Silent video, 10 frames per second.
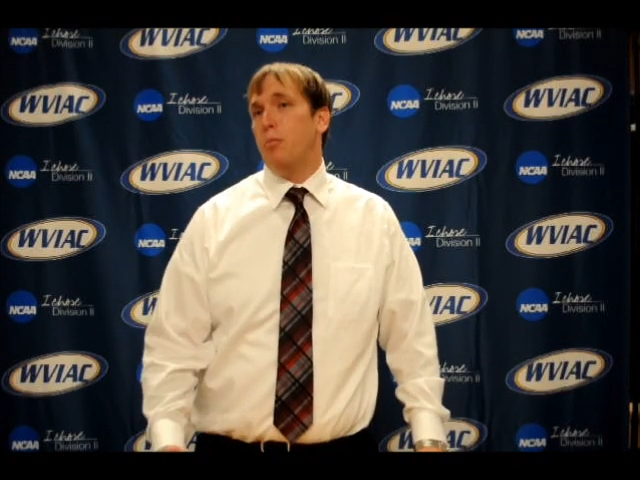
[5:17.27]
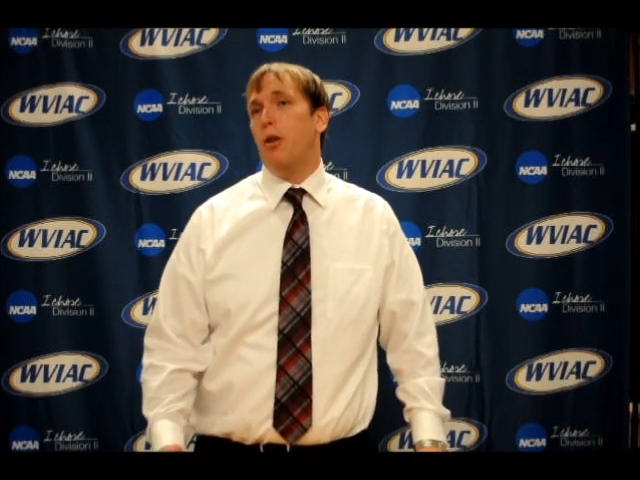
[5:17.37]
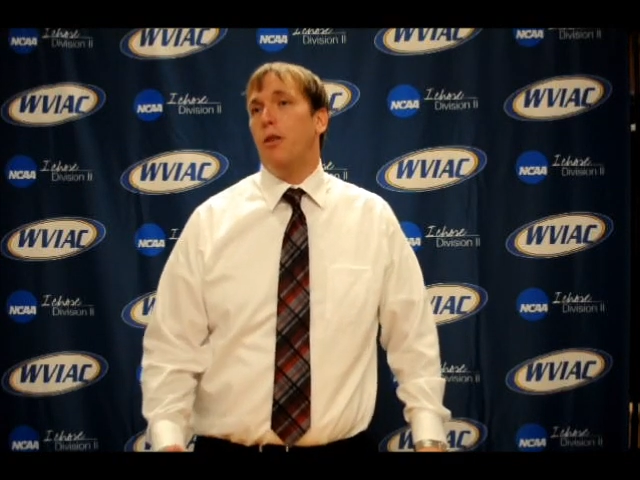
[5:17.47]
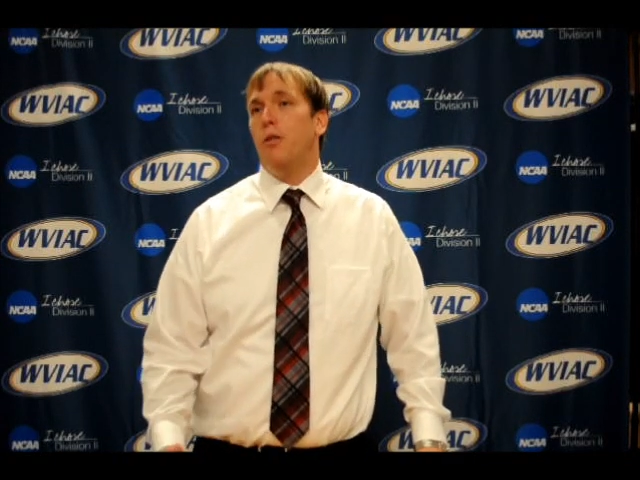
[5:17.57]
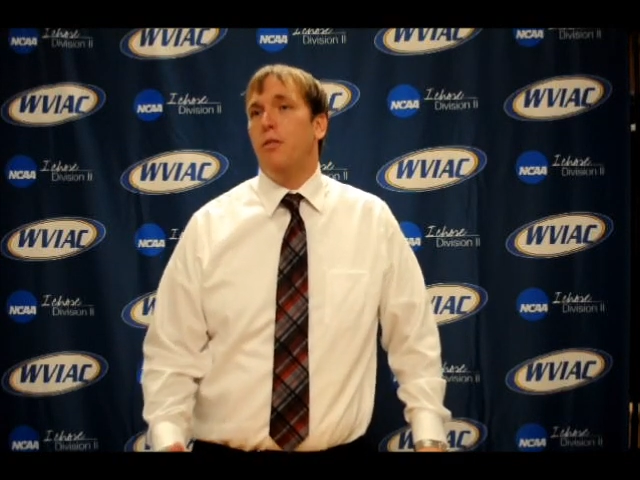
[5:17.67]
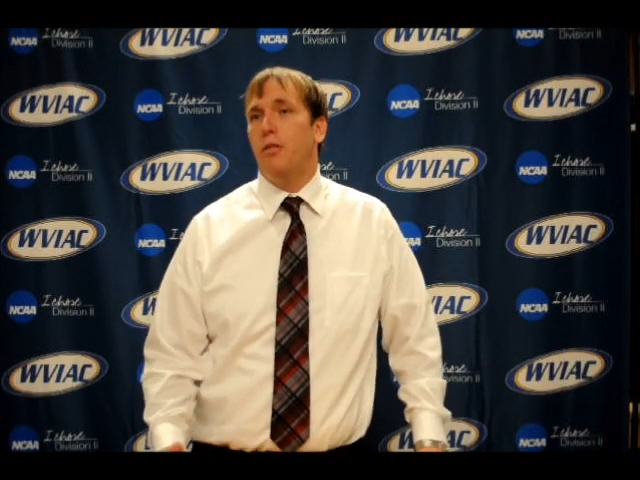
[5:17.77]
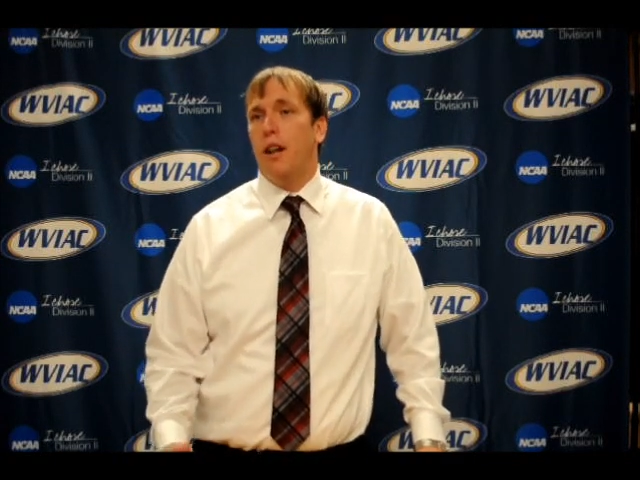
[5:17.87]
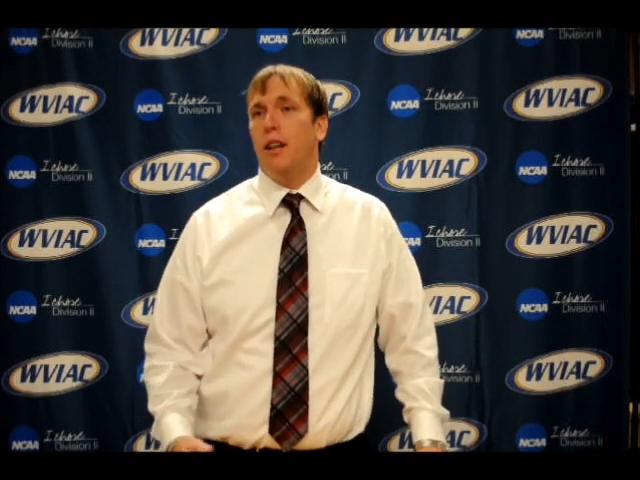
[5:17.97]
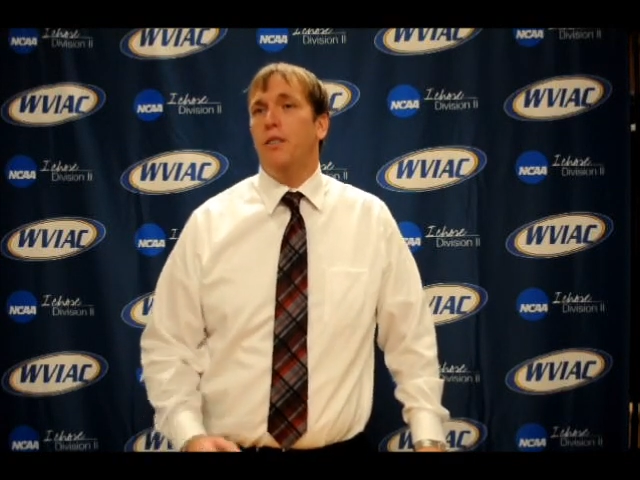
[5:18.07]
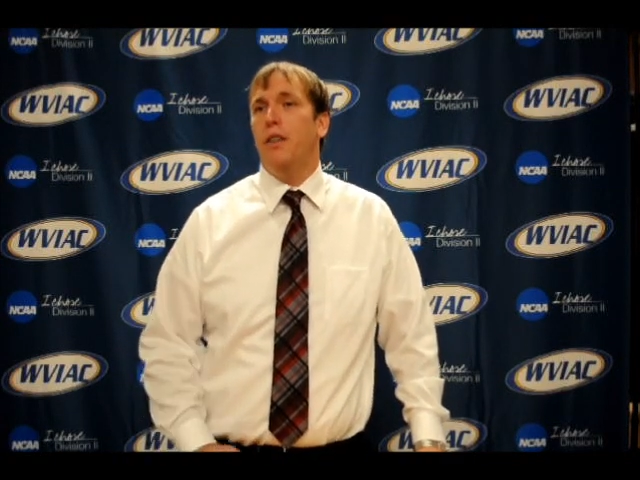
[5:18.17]
ball
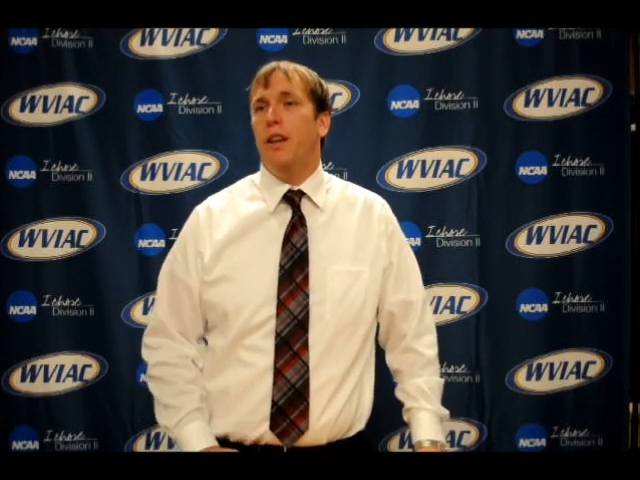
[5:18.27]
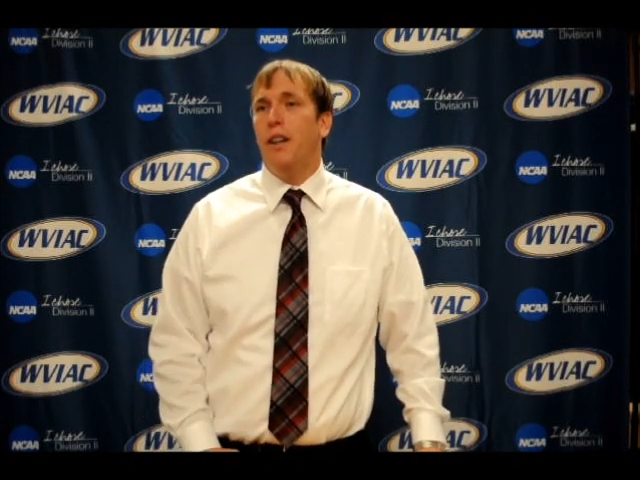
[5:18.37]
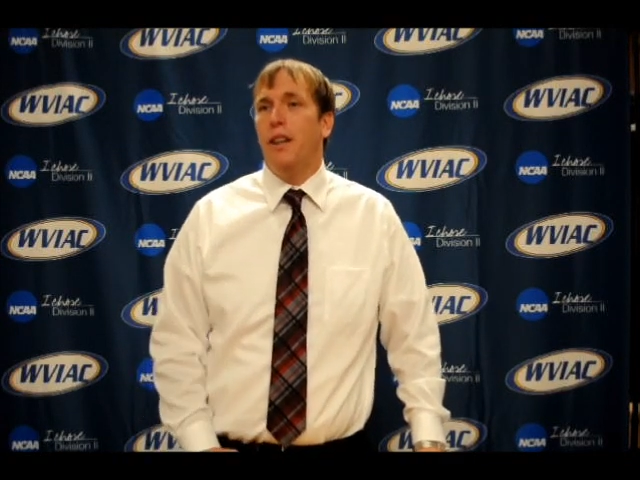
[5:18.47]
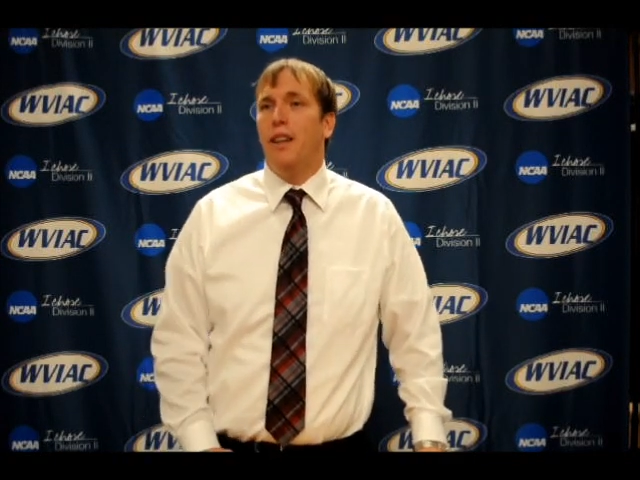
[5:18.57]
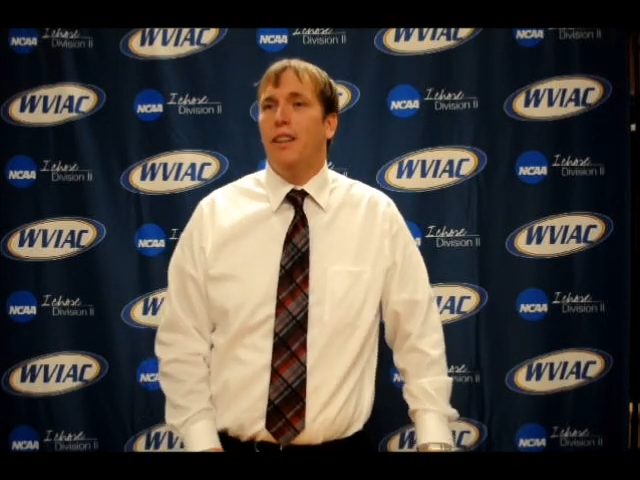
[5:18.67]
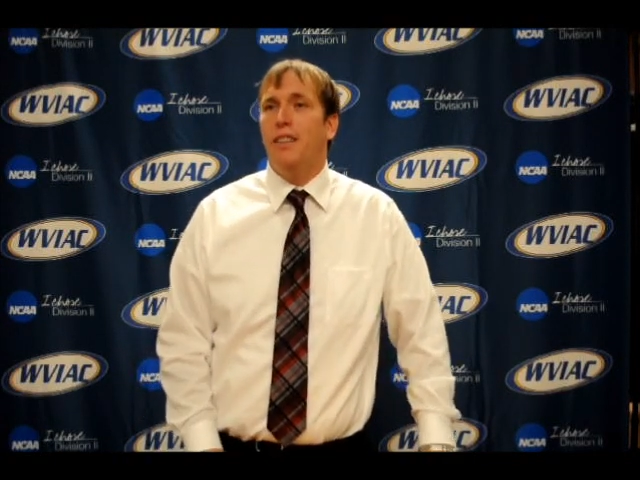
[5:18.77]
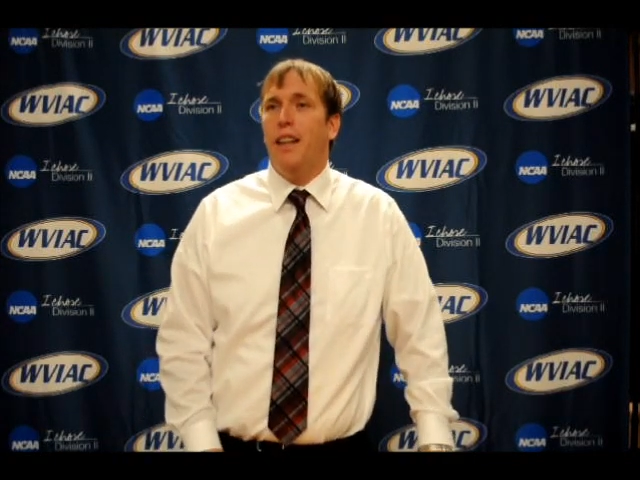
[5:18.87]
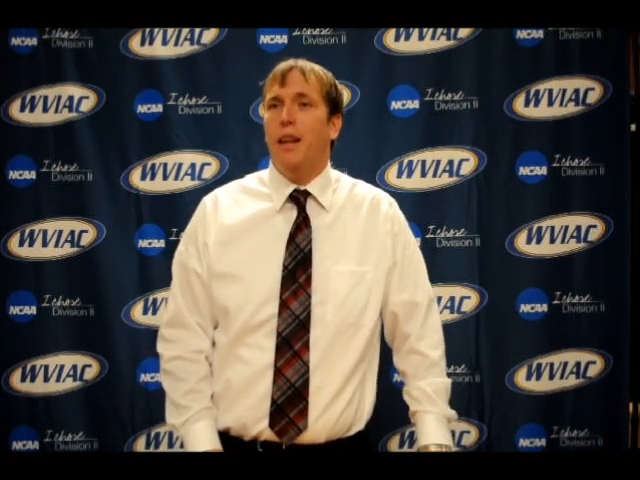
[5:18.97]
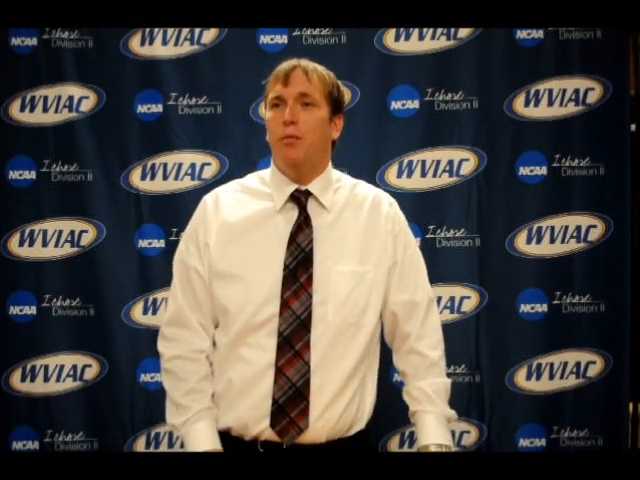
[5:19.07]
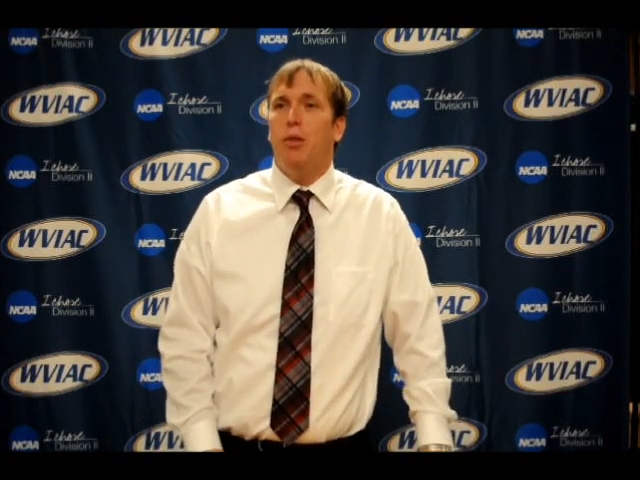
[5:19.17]
philosophy on the team.